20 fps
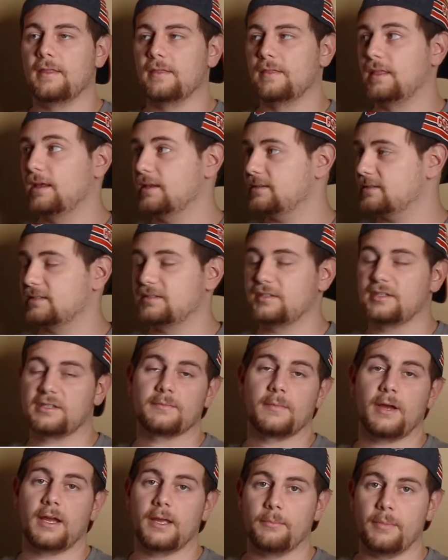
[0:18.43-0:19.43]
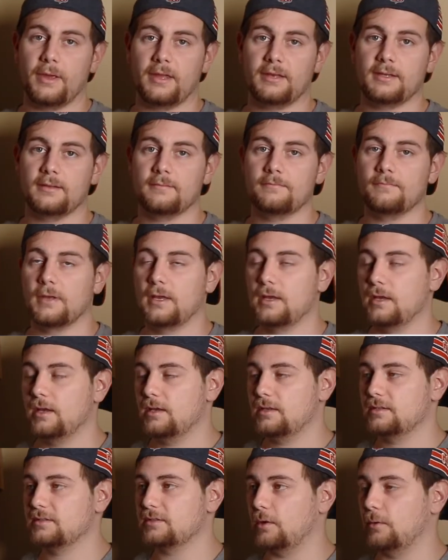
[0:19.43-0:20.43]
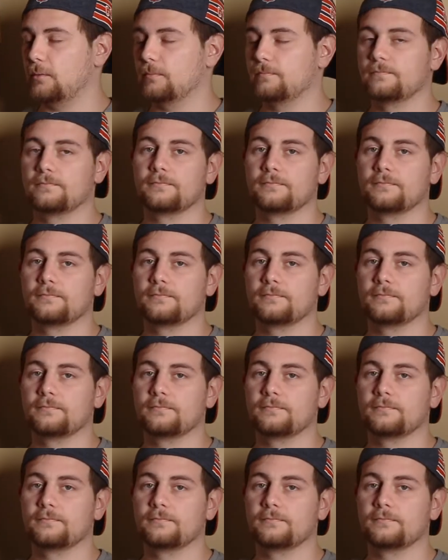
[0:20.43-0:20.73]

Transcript: This is just my opinion. So